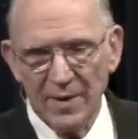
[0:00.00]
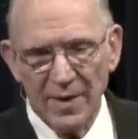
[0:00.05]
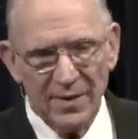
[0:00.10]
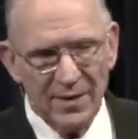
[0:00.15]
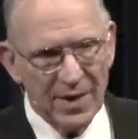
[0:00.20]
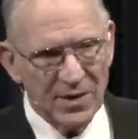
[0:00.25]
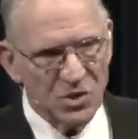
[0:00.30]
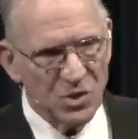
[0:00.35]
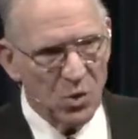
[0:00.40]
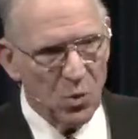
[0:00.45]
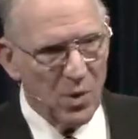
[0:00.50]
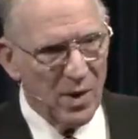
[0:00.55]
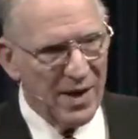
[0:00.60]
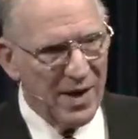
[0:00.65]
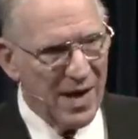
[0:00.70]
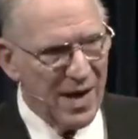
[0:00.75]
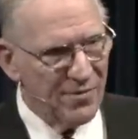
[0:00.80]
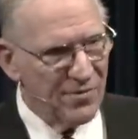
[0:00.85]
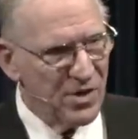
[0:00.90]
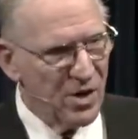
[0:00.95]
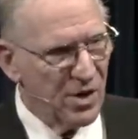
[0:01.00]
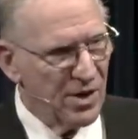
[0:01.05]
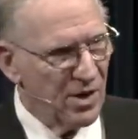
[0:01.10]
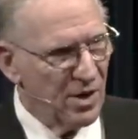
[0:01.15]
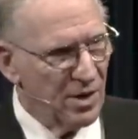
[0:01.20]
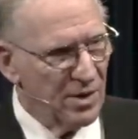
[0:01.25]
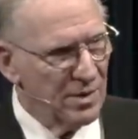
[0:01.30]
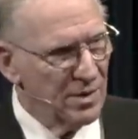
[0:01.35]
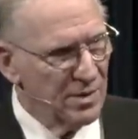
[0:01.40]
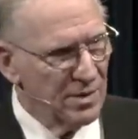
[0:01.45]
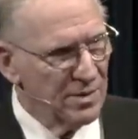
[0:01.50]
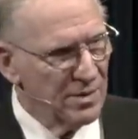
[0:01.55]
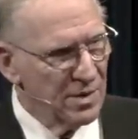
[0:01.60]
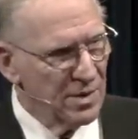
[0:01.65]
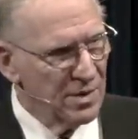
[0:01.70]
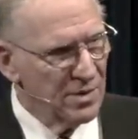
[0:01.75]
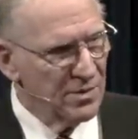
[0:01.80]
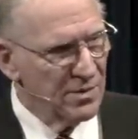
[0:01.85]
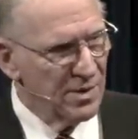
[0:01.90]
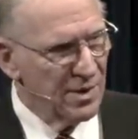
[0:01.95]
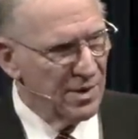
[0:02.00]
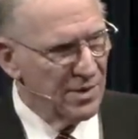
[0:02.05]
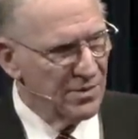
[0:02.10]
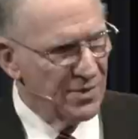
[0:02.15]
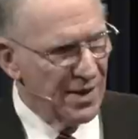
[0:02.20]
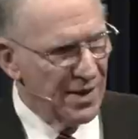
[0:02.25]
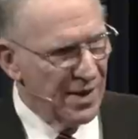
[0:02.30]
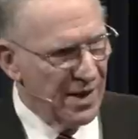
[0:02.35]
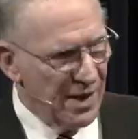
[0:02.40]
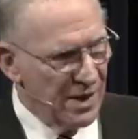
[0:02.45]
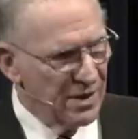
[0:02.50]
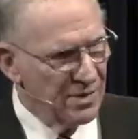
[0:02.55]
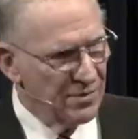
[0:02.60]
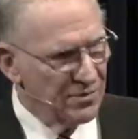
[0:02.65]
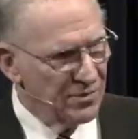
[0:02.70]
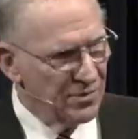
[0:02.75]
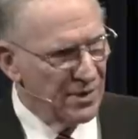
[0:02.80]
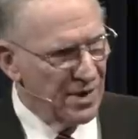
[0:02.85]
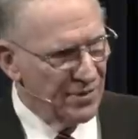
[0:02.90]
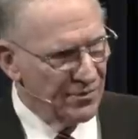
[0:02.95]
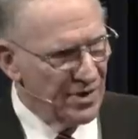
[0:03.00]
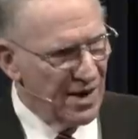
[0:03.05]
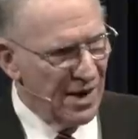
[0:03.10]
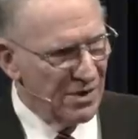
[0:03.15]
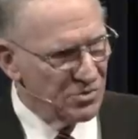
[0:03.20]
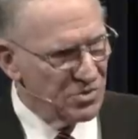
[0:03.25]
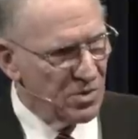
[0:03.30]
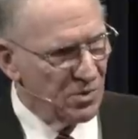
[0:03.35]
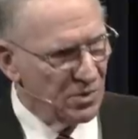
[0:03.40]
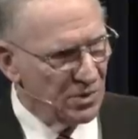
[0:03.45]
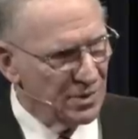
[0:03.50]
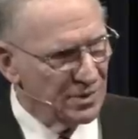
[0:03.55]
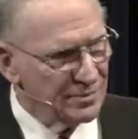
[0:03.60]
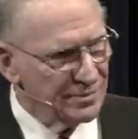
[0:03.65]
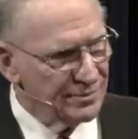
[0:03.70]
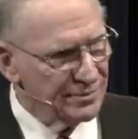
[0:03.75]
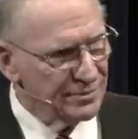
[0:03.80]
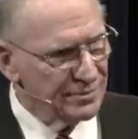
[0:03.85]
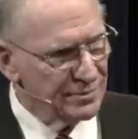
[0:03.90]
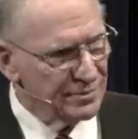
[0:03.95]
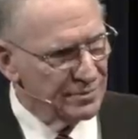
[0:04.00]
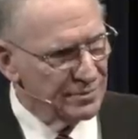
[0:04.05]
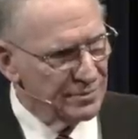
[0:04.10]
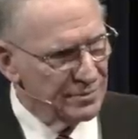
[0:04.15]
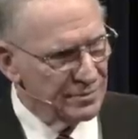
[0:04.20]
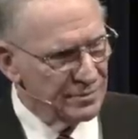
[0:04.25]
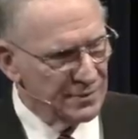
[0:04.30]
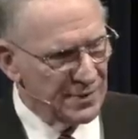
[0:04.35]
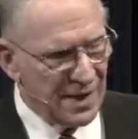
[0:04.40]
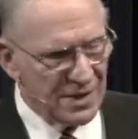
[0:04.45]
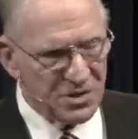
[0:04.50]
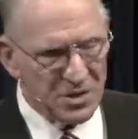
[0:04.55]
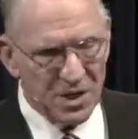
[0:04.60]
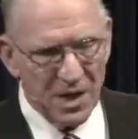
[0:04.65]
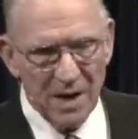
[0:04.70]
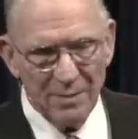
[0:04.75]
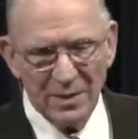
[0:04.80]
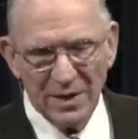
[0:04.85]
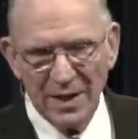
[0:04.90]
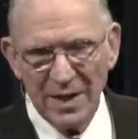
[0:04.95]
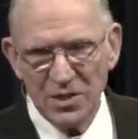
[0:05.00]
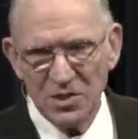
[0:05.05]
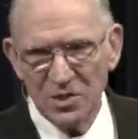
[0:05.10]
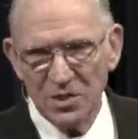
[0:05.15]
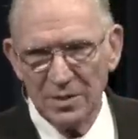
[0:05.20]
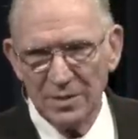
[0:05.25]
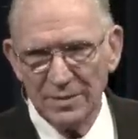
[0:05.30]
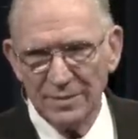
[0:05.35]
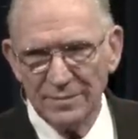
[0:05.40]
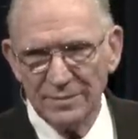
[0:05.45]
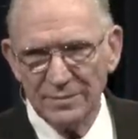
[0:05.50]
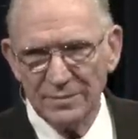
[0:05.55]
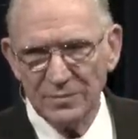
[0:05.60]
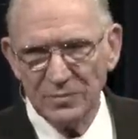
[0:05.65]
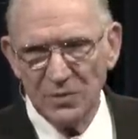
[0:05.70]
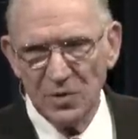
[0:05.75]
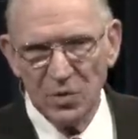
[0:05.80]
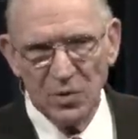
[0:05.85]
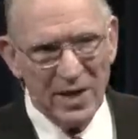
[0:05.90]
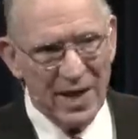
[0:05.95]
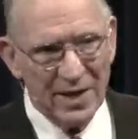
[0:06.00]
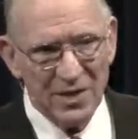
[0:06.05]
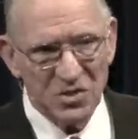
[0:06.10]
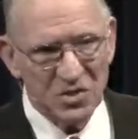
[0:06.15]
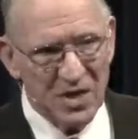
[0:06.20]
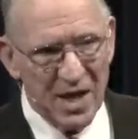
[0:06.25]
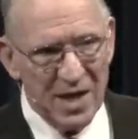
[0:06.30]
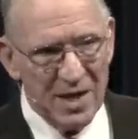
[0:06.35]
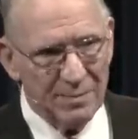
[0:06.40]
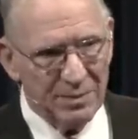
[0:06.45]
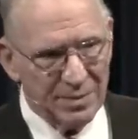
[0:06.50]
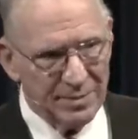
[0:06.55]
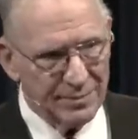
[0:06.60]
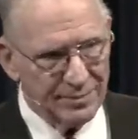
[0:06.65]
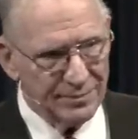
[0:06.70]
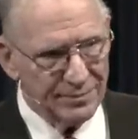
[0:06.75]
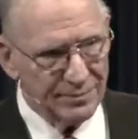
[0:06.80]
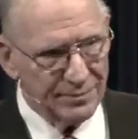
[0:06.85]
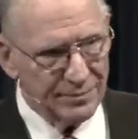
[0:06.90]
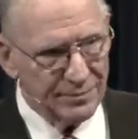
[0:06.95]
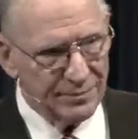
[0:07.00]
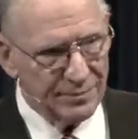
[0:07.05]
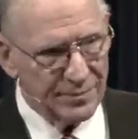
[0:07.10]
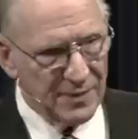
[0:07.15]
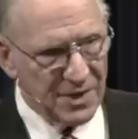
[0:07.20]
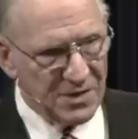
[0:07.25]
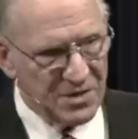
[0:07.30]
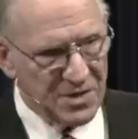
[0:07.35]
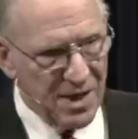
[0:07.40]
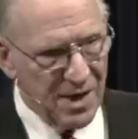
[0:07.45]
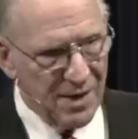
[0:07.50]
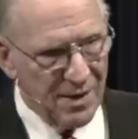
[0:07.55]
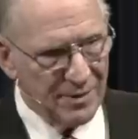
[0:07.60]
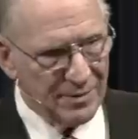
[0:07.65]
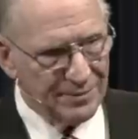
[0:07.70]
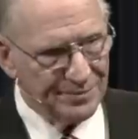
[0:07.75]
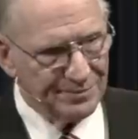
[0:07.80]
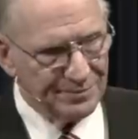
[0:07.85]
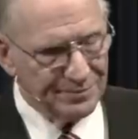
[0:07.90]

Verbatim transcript: And that should weigh heavy on the head of every household. That's an obligation. You can't escape. It's there.